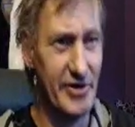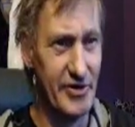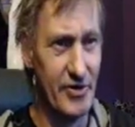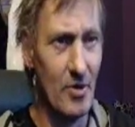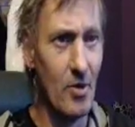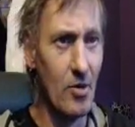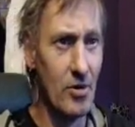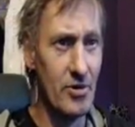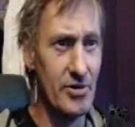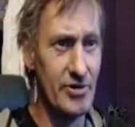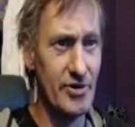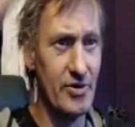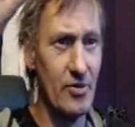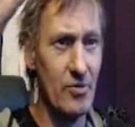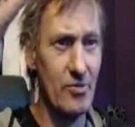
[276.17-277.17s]
the horse
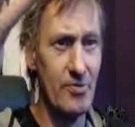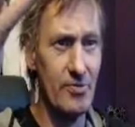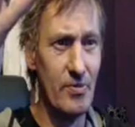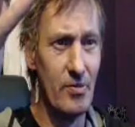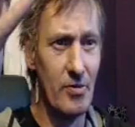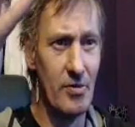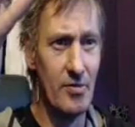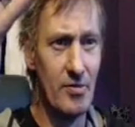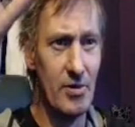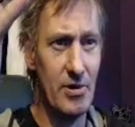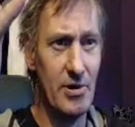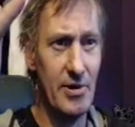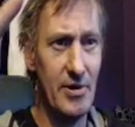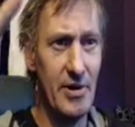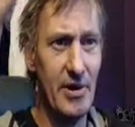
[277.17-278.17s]
go forward.
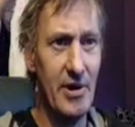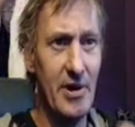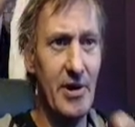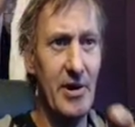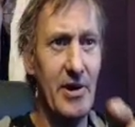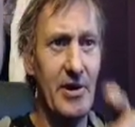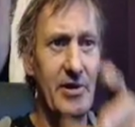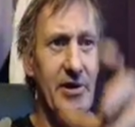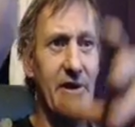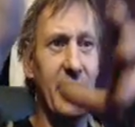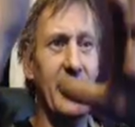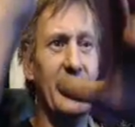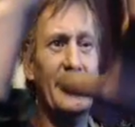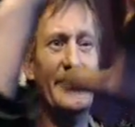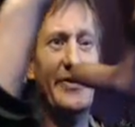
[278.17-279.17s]
And then
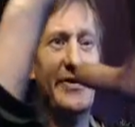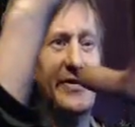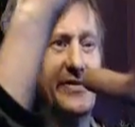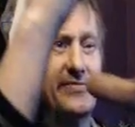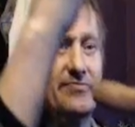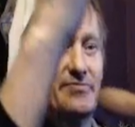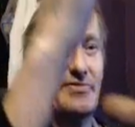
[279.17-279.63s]
as it comes